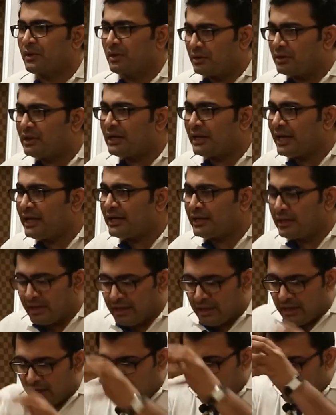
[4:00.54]
Correct?
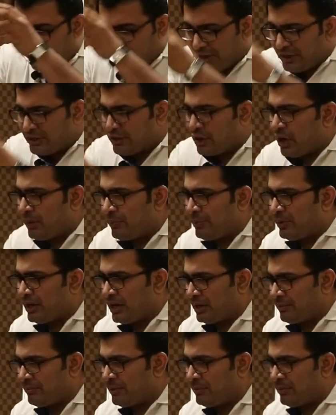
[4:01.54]
If I drop a
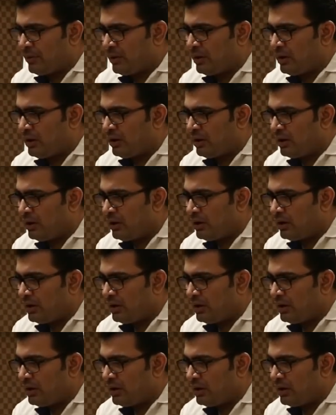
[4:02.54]
rugby ball,